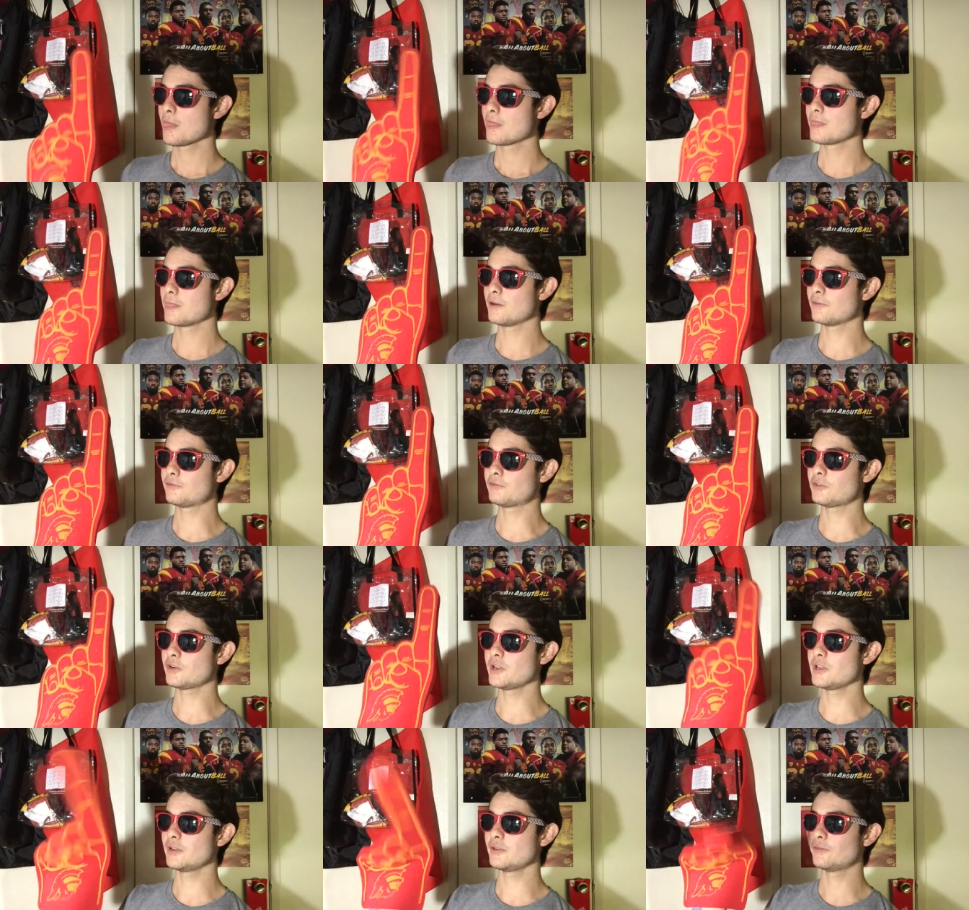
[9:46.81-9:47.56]
the
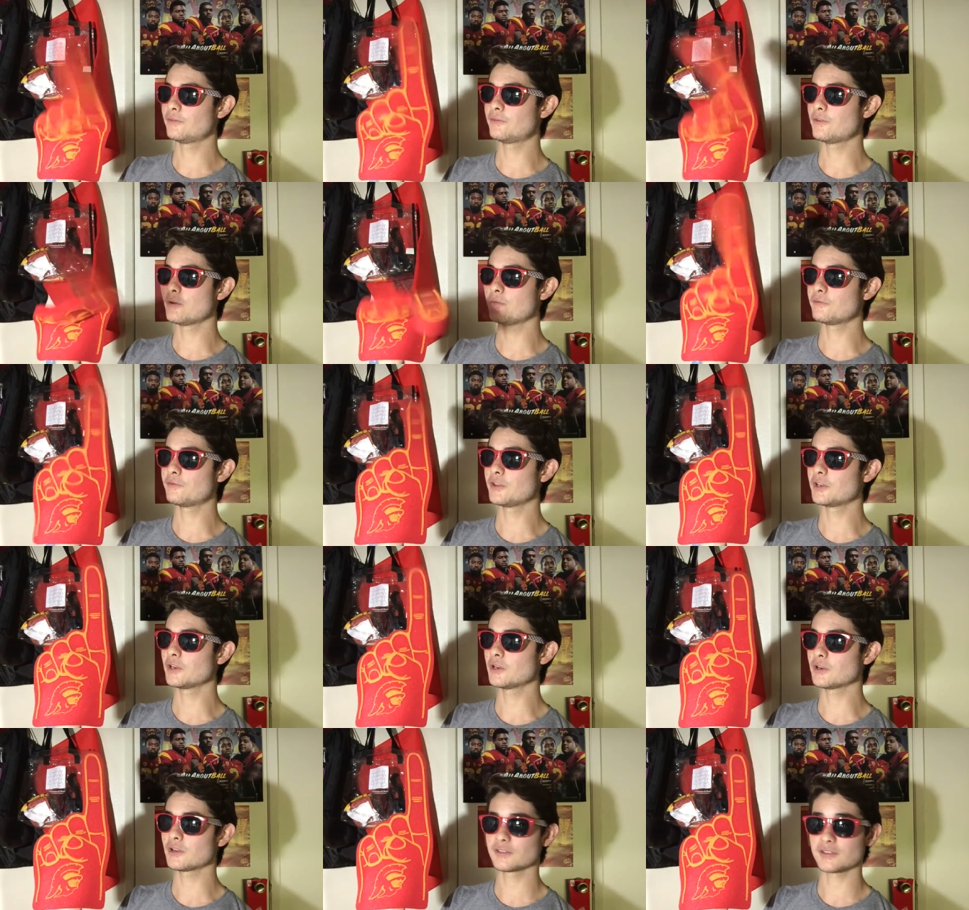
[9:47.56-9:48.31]
free foam
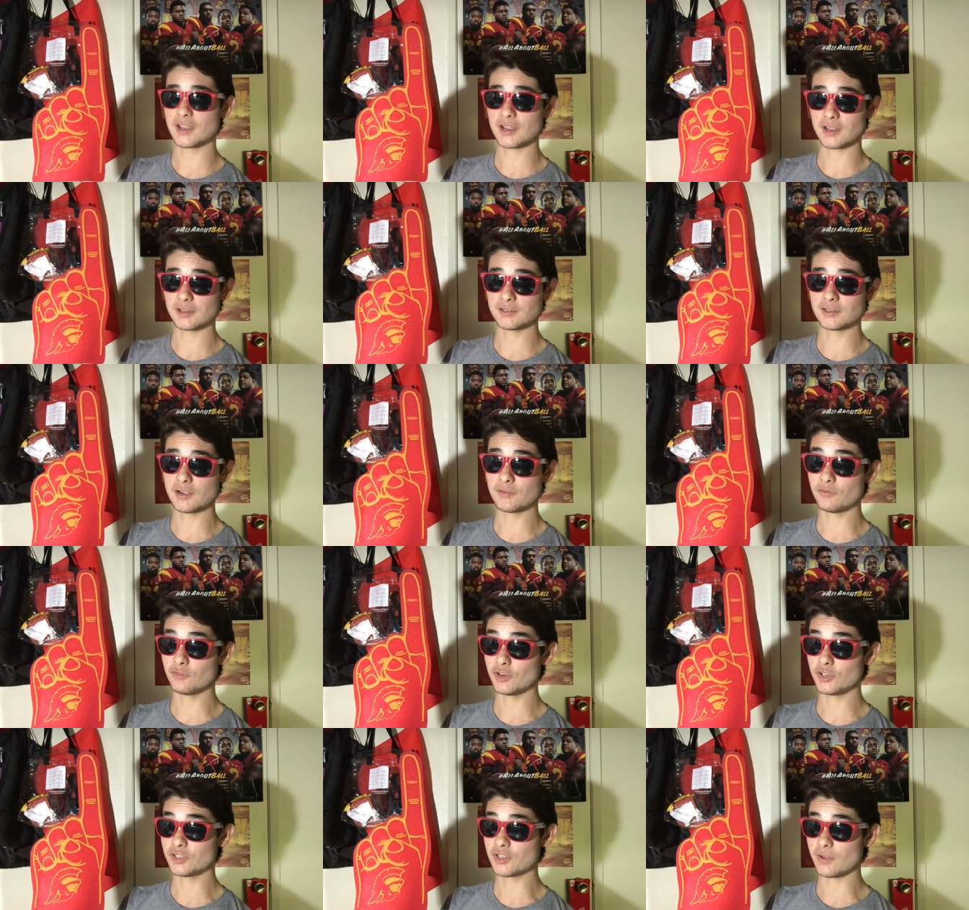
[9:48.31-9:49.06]
finger, because like I said,
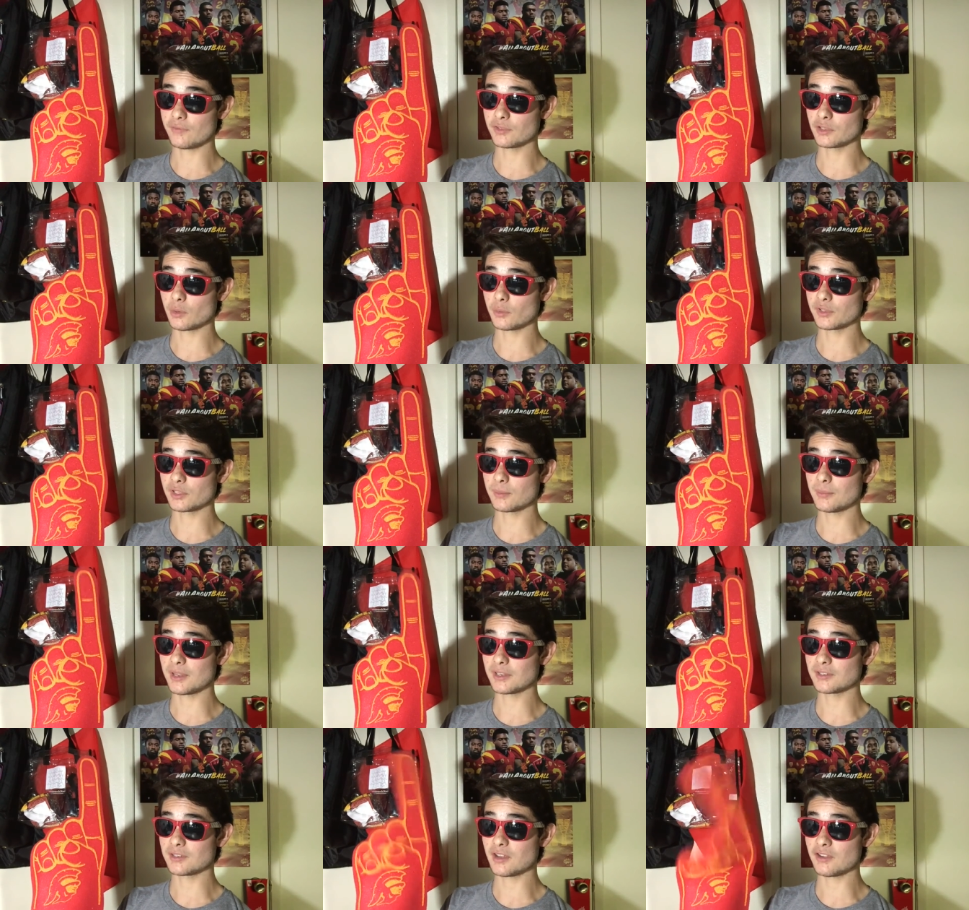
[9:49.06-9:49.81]
free stuff is always the
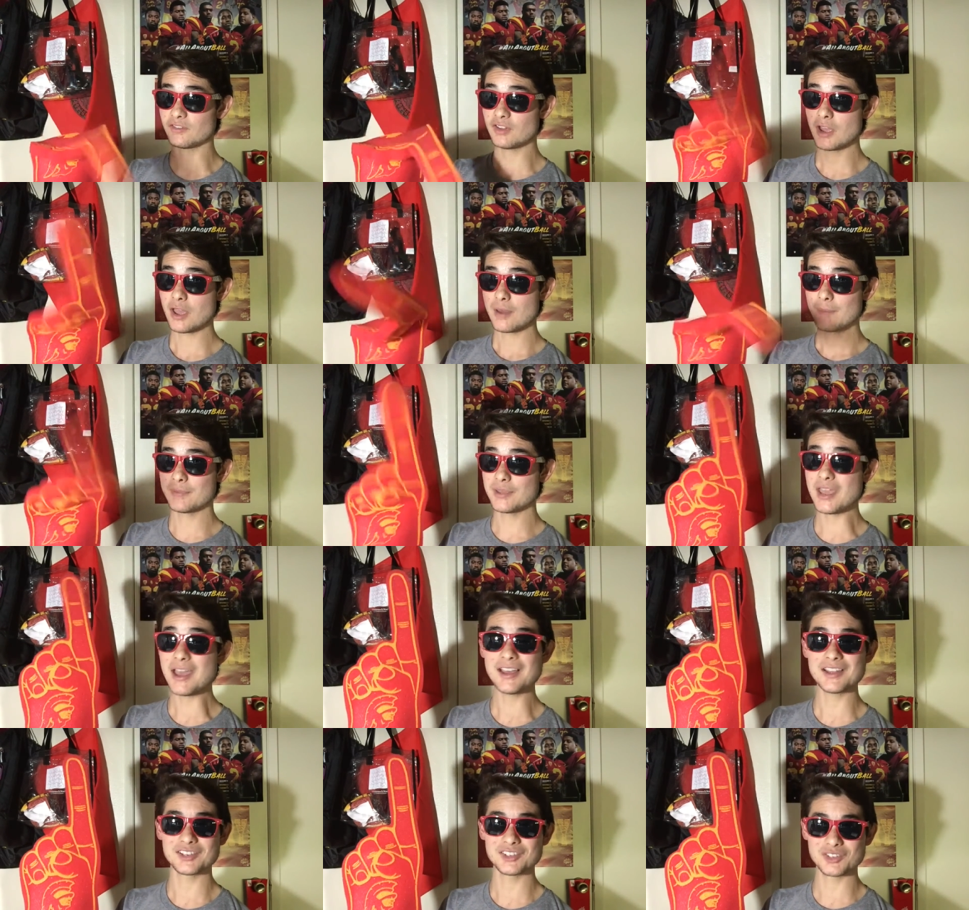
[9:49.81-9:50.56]
best stuff. But
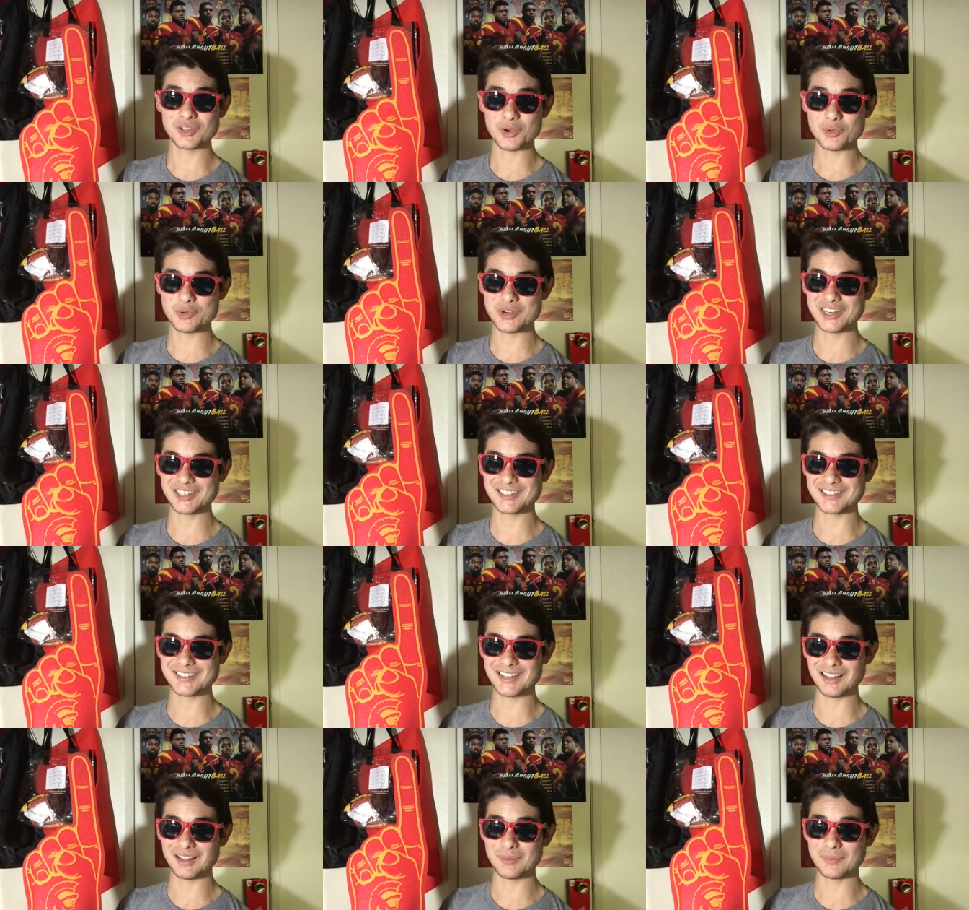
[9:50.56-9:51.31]
yeah, so we need to
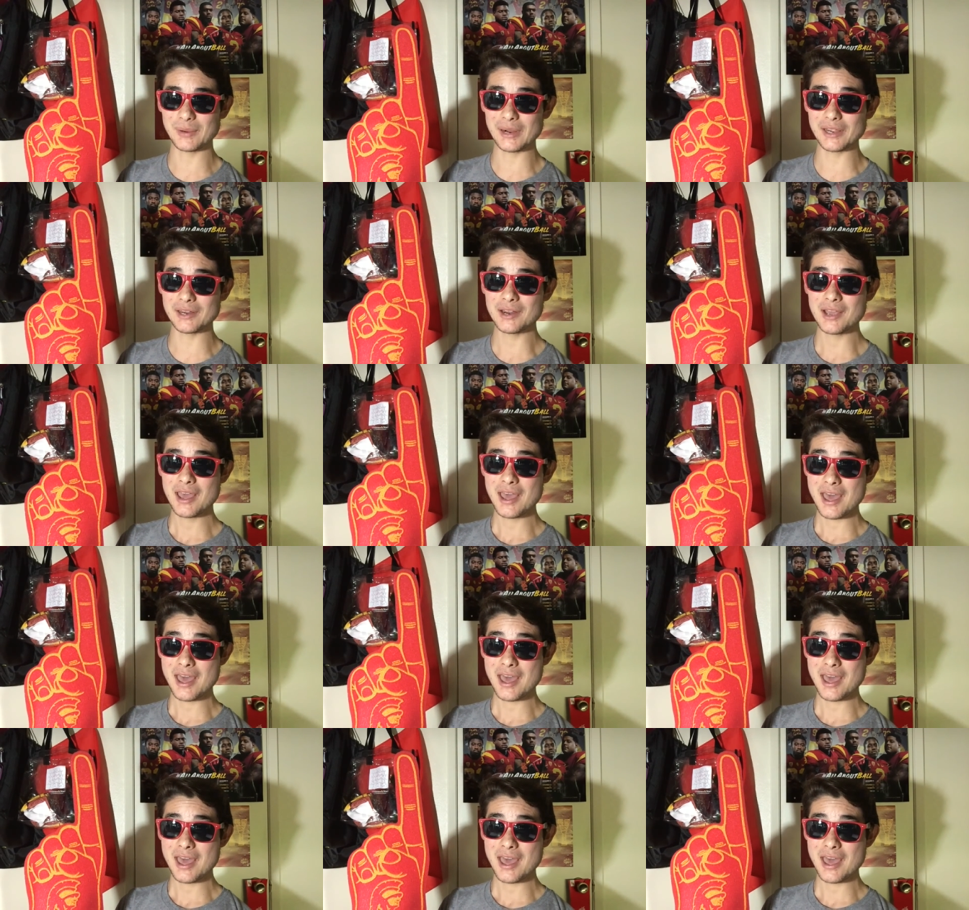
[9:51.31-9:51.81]
celebrate